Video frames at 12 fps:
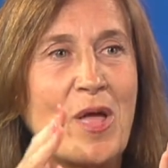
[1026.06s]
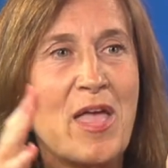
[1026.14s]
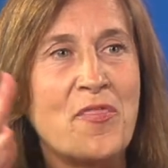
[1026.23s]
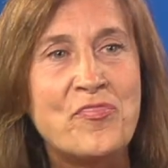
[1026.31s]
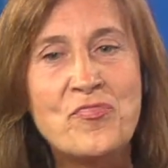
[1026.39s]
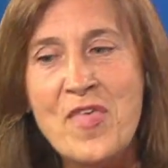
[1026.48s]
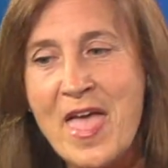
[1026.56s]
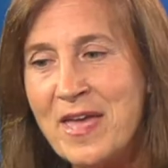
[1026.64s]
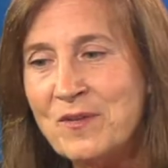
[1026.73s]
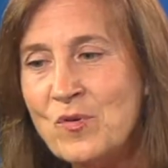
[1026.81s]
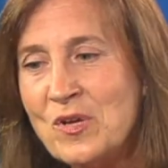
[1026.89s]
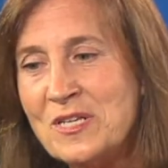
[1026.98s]
and
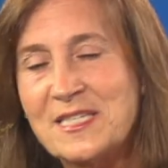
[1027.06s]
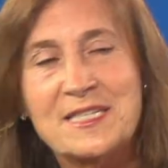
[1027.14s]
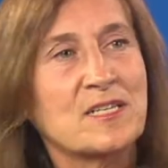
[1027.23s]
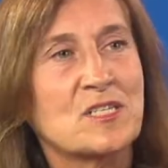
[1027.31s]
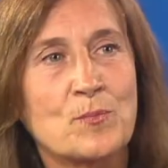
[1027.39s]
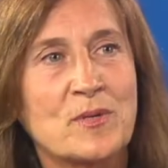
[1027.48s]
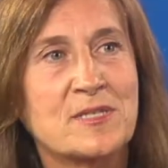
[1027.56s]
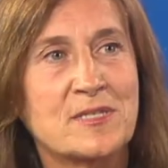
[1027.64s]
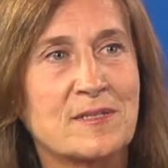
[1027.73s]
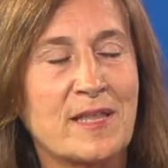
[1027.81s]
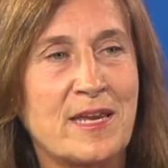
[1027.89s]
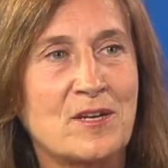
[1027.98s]
then 6
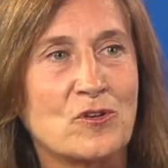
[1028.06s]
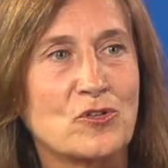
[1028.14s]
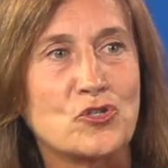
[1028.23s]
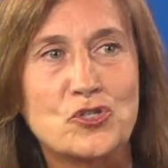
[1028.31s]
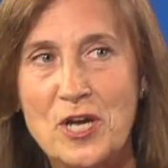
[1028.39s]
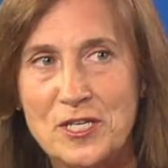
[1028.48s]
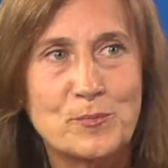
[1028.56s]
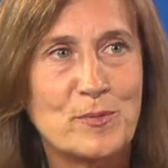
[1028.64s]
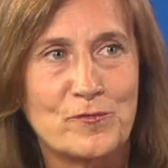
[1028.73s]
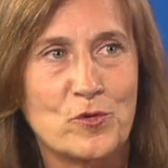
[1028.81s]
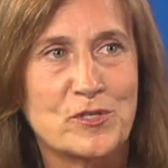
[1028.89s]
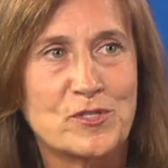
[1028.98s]
months later, just
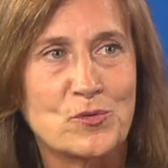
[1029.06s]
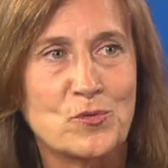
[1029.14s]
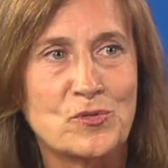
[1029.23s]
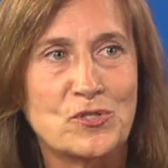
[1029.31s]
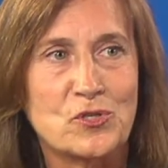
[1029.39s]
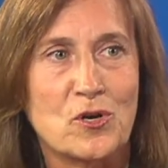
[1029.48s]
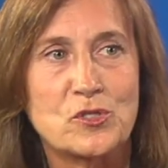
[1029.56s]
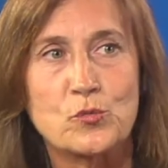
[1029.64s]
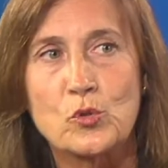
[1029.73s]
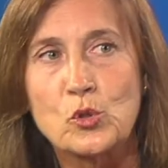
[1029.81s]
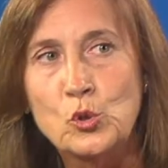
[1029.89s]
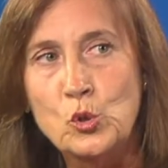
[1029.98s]
before school starts,
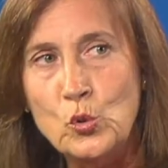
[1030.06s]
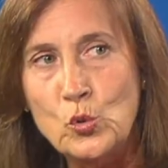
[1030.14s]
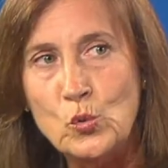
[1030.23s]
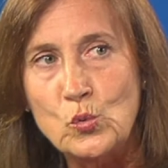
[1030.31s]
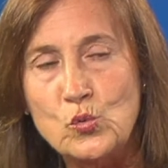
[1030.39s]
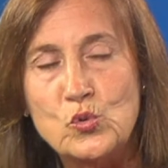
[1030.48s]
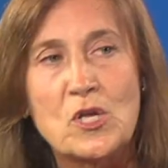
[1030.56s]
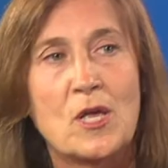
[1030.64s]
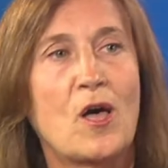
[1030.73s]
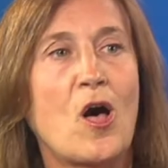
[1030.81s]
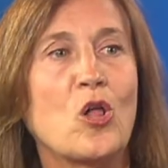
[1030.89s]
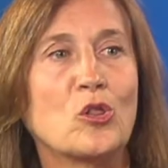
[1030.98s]
would lose
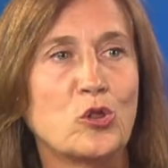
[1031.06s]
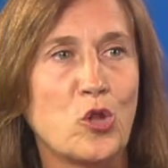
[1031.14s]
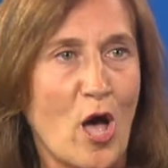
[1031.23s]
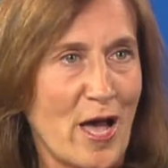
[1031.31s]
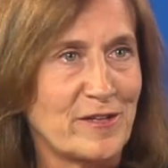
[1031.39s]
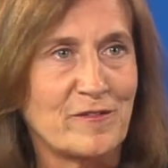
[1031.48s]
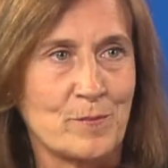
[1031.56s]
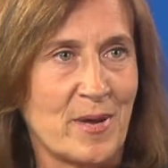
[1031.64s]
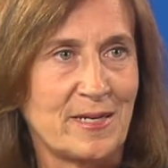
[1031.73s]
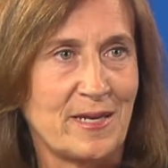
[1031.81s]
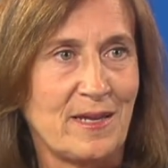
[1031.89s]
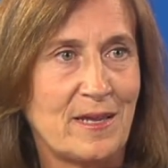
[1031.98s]
a lot of
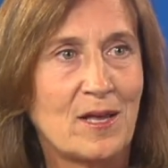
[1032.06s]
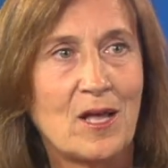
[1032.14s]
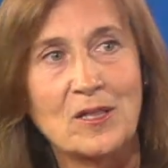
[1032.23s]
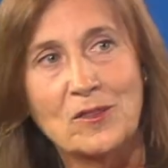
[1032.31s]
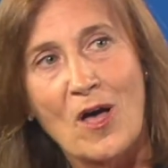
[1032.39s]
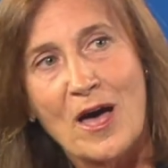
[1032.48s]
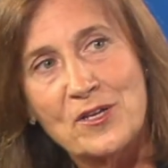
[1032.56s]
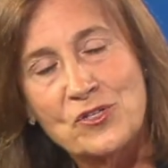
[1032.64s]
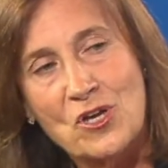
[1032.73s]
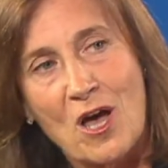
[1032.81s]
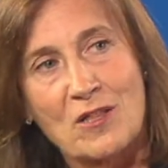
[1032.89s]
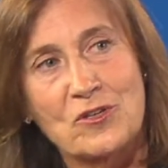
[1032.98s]
money, a lot of
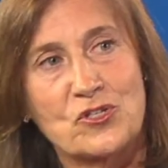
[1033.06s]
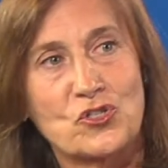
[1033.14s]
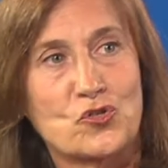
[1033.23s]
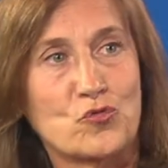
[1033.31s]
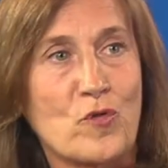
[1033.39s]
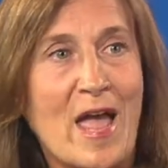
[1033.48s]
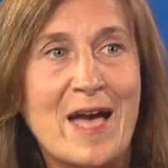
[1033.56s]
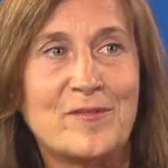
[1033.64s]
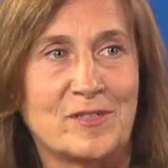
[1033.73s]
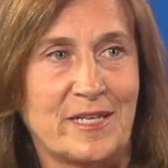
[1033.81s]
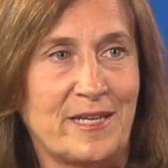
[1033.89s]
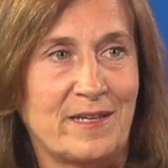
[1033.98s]
dollars
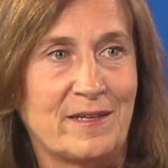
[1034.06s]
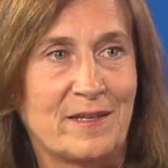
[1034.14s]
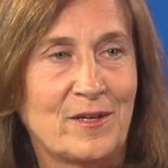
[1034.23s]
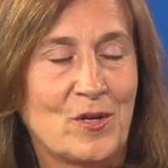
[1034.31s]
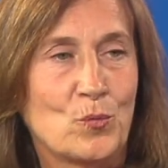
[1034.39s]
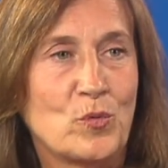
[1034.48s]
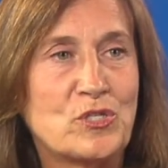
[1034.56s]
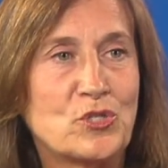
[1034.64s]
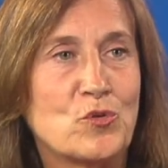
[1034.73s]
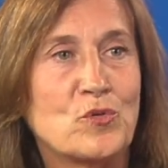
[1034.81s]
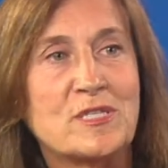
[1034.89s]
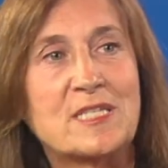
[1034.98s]
traveling with
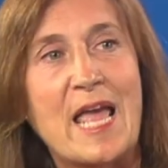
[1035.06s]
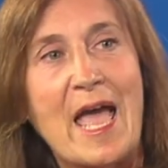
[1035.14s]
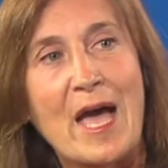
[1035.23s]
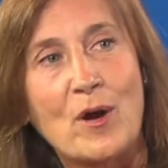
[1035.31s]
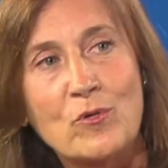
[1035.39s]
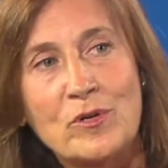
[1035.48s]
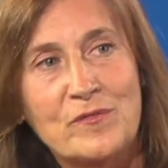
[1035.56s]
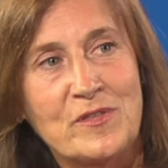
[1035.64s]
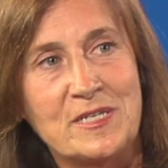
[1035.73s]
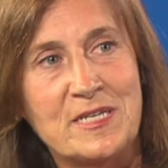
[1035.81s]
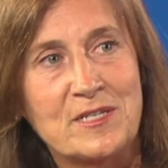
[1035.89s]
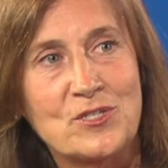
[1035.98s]
students out of
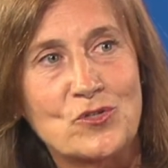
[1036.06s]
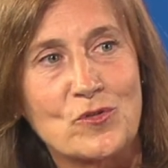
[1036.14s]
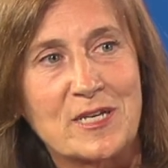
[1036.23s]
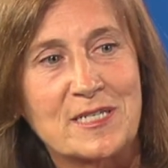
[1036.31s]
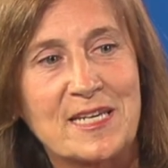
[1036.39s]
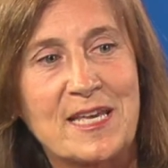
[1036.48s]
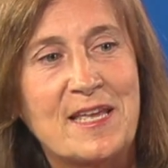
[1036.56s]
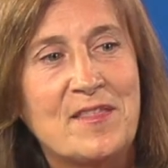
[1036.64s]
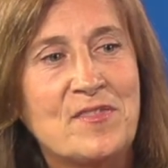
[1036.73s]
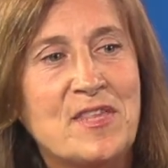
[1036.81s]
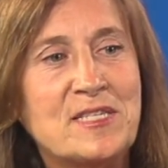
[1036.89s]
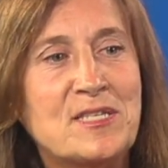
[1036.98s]
the district,
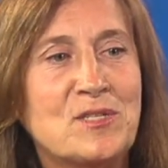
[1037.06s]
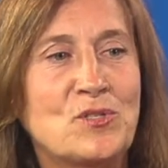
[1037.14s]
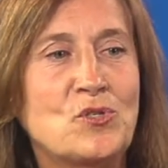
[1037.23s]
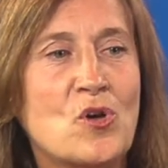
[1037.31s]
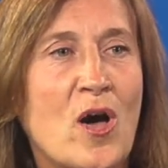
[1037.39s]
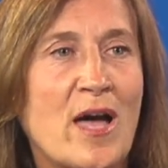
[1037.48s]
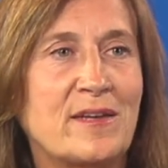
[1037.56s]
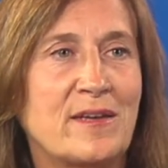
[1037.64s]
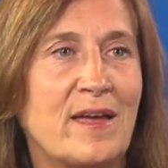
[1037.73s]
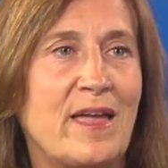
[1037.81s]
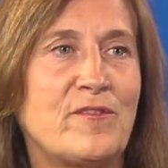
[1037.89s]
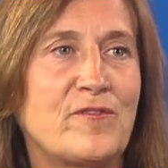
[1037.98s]
this is not
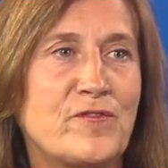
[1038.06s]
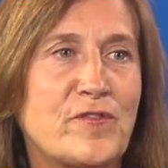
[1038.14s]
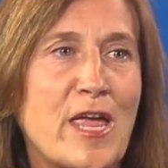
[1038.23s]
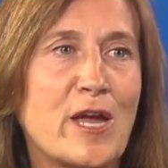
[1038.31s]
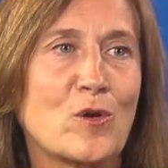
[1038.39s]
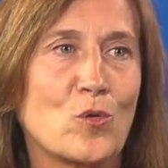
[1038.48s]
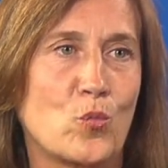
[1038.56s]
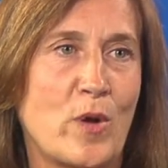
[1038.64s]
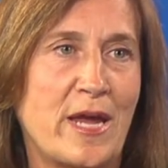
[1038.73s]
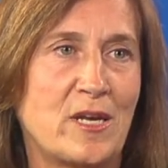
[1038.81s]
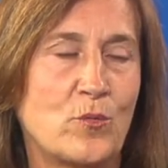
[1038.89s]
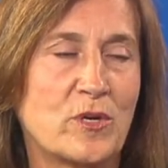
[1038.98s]
a fair
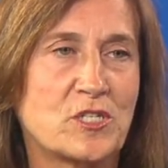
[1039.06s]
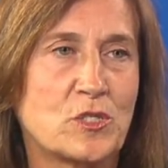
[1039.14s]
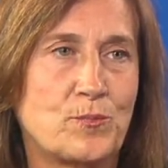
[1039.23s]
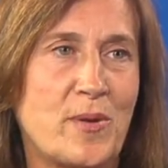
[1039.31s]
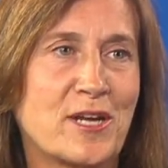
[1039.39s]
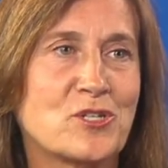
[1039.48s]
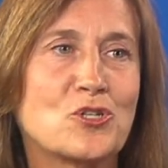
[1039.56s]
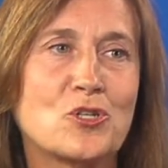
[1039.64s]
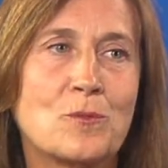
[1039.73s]
way to expect